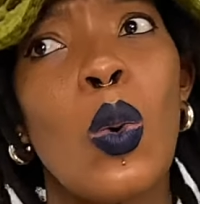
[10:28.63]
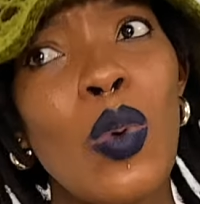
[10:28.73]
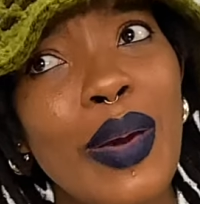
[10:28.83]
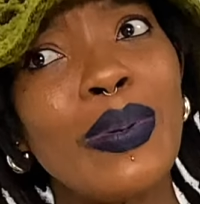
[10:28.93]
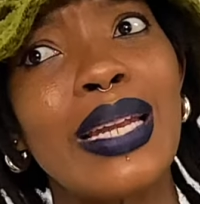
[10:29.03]

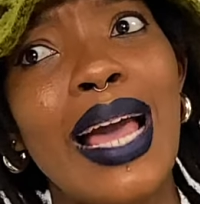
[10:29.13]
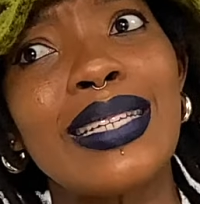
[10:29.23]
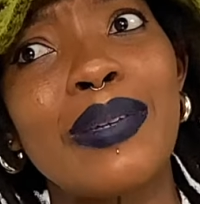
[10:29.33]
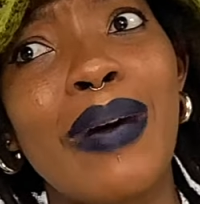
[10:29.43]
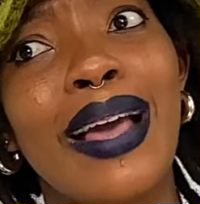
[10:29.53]
we would like
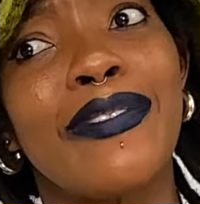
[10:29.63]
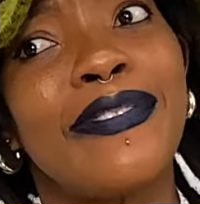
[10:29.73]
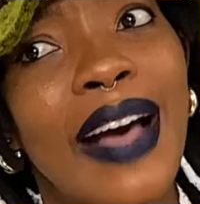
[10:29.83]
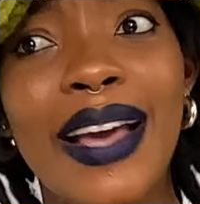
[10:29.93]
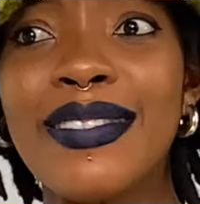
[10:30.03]
to buy
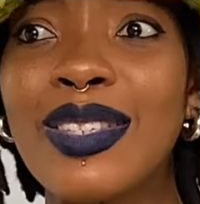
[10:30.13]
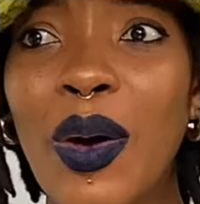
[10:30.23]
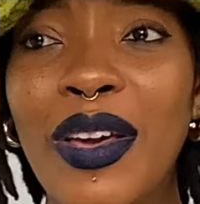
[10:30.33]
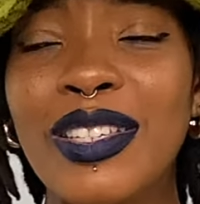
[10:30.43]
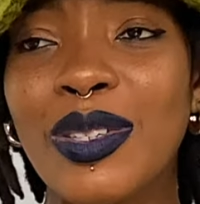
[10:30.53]
5
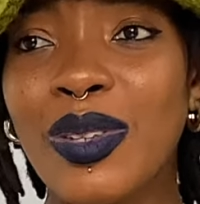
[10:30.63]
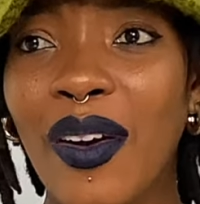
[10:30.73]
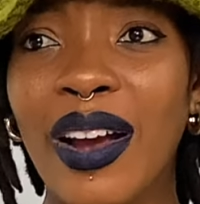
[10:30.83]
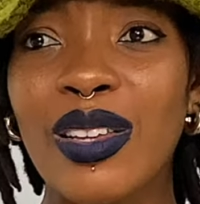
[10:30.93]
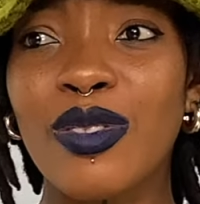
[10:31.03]
sewing
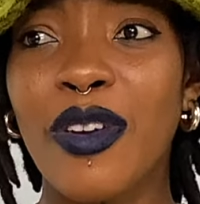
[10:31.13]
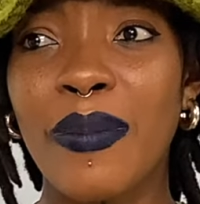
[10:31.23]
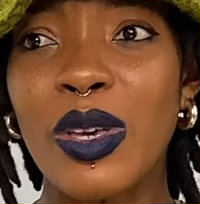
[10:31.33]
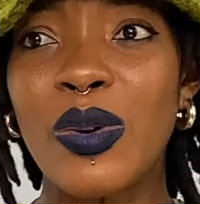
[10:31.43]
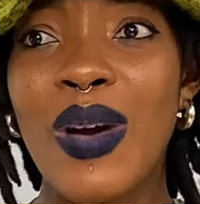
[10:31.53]
tutorials from
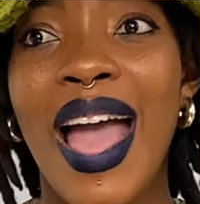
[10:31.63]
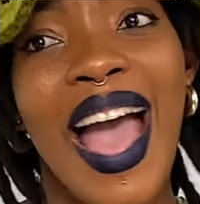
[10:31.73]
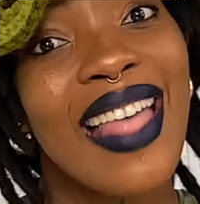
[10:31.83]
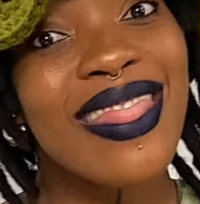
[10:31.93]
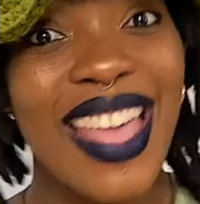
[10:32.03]
you,
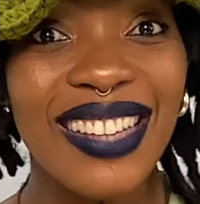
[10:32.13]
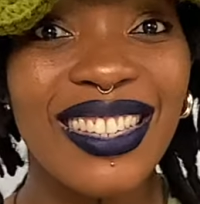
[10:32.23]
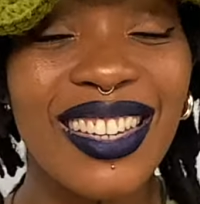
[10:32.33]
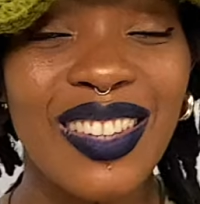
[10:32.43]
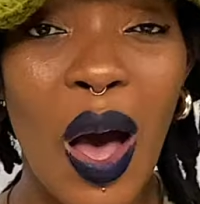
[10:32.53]
and this
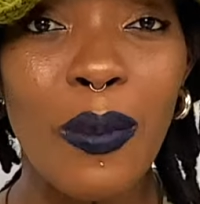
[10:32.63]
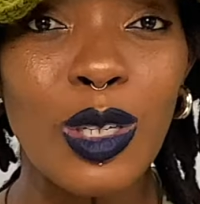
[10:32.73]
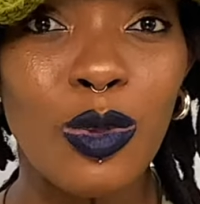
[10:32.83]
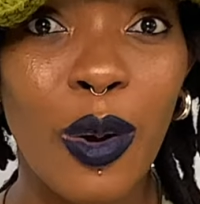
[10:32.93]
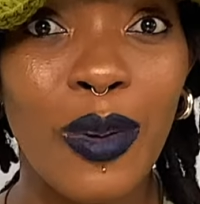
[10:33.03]
is how
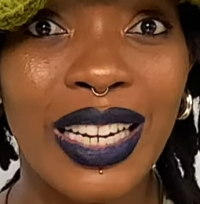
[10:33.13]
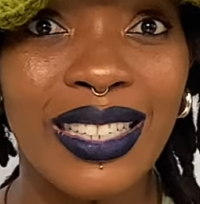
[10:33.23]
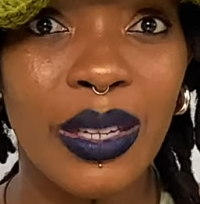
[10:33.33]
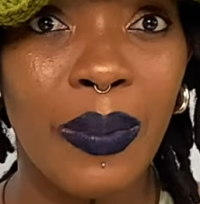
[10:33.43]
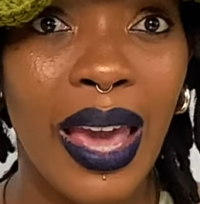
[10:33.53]
much we're willing
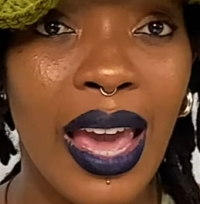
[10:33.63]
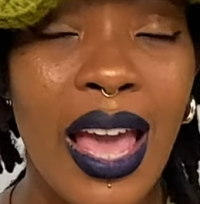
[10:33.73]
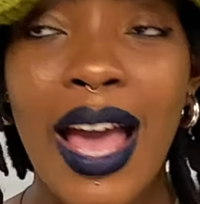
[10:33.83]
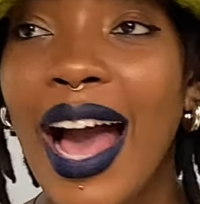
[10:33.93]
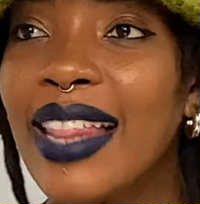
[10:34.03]
to pay.
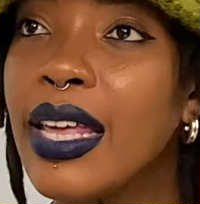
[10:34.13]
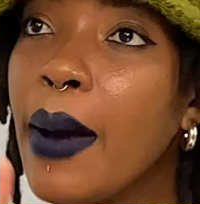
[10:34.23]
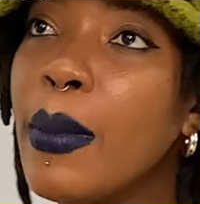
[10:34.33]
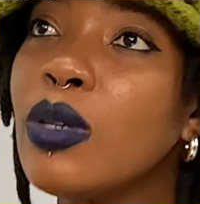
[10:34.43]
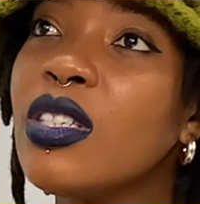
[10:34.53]
And the
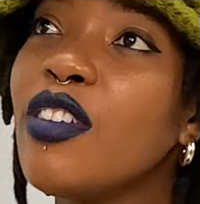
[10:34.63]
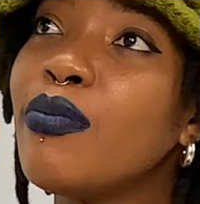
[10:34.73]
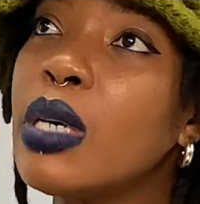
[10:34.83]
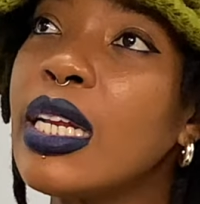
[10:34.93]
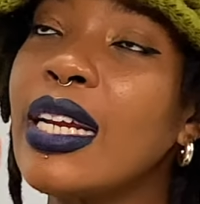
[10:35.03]
amount of
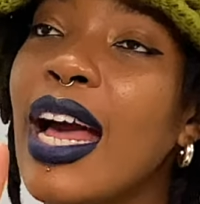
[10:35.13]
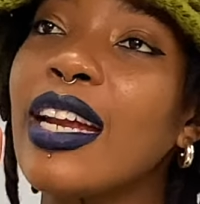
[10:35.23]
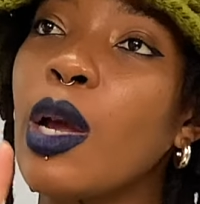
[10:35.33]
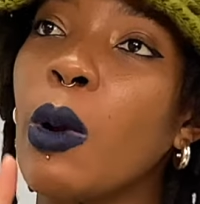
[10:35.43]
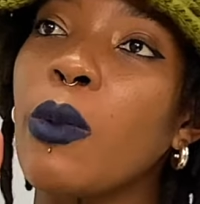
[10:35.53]
money that
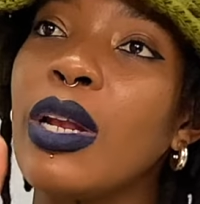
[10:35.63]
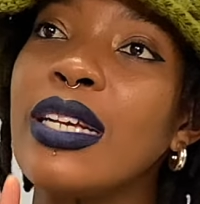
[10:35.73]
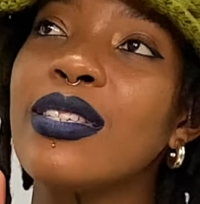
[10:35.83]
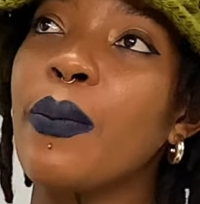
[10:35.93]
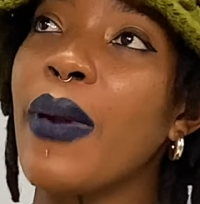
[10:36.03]
they were
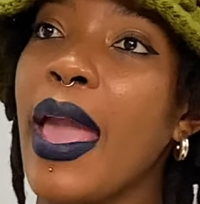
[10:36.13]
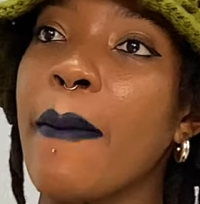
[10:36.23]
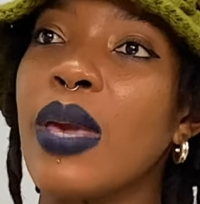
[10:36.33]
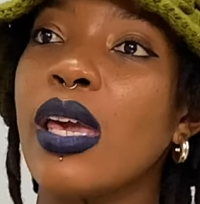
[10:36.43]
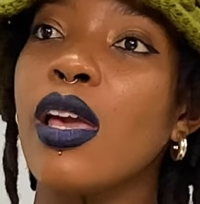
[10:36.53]
willing to pay
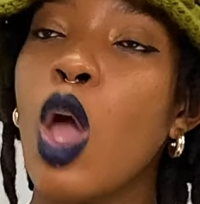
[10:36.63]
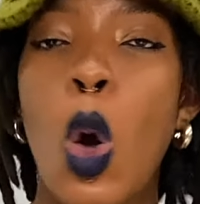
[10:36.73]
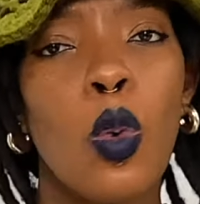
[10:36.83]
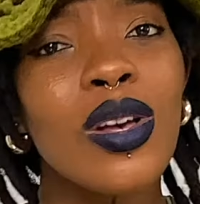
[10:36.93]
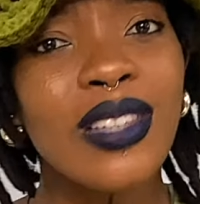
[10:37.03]
me
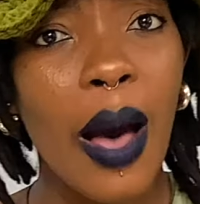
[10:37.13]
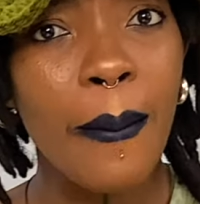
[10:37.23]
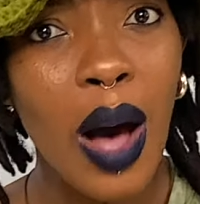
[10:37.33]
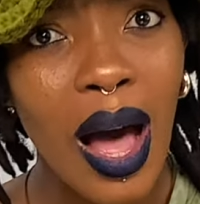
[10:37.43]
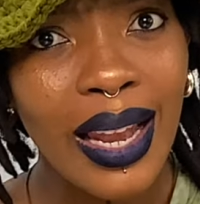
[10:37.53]
was
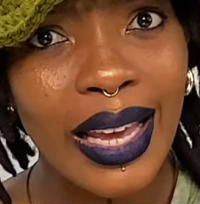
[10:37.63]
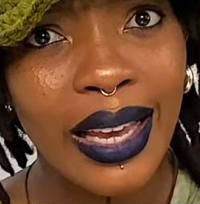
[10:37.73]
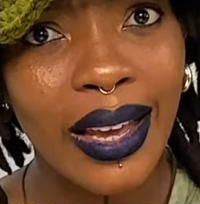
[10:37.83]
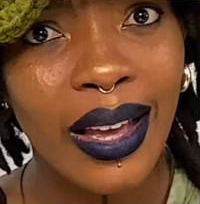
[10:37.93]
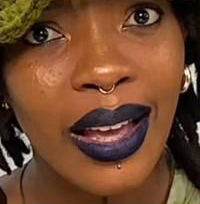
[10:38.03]

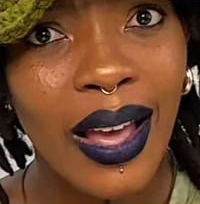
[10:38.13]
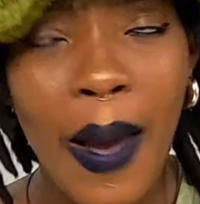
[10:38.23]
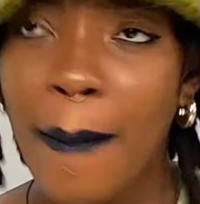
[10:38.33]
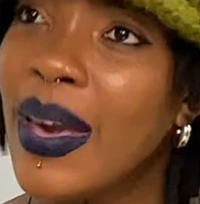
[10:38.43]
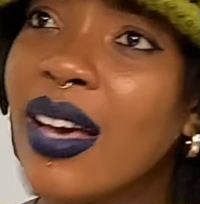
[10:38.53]
appalling
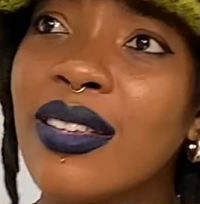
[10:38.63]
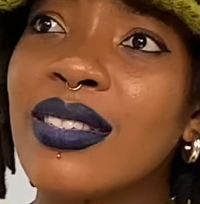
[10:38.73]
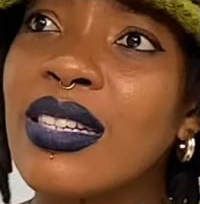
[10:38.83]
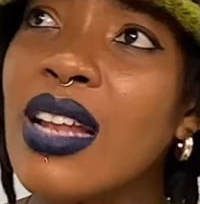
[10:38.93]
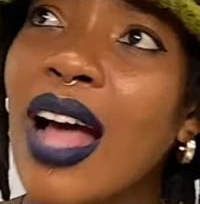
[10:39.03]
because
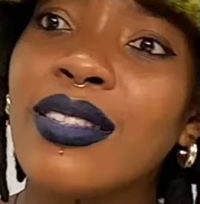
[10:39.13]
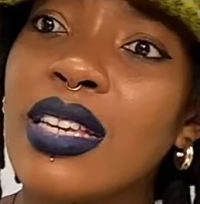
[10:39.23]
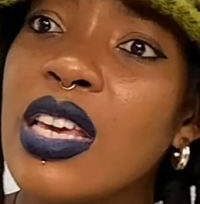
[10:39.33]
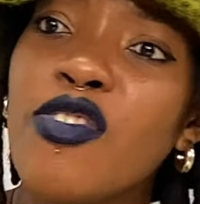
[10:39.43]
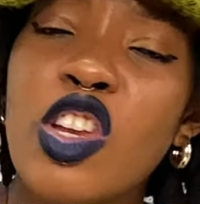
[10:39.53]
not
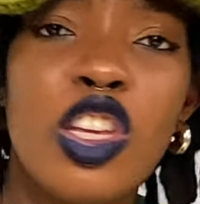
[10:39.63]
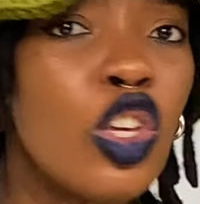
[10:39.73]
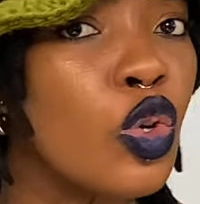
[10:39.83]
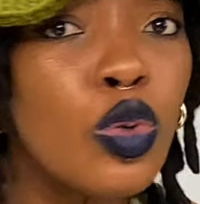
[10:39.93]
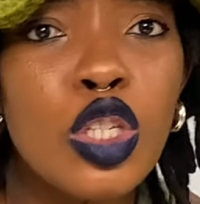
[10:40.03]
even
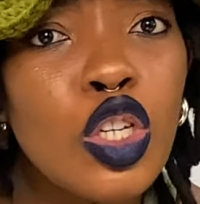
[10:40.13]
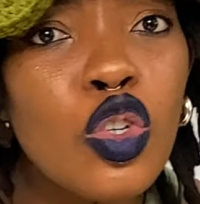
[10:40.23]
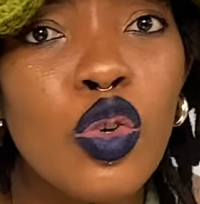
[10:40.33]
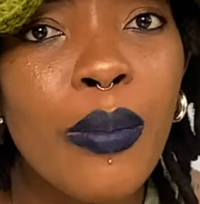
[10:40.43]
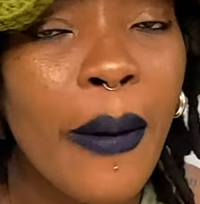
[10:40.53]

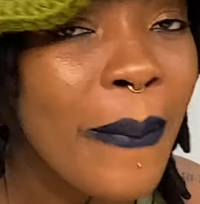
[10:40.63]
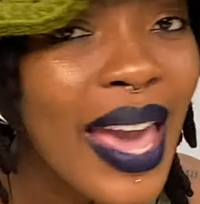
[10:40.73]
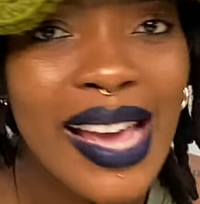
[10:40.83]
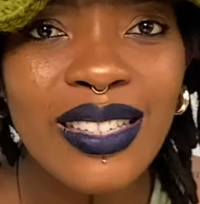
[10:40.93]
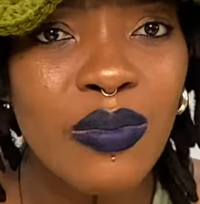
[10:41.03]
YouTube
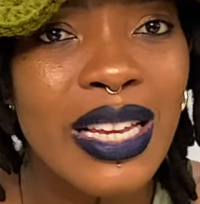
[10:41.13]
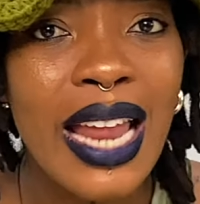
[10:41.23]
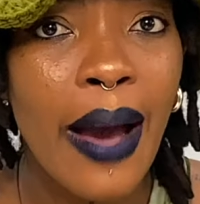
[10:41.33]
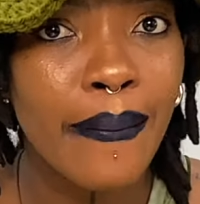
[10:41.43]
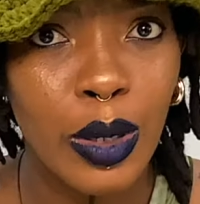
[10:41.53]
pays me
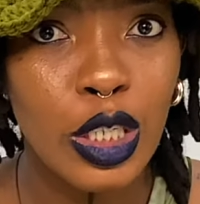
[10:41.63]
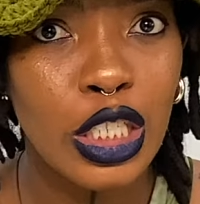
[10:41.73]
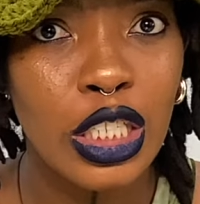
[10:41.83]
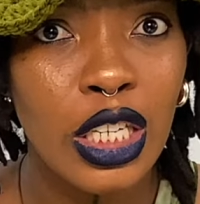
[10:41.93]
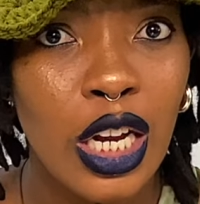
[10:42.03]
that
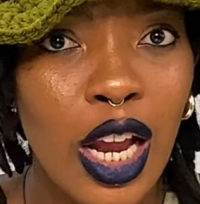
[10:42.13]
much.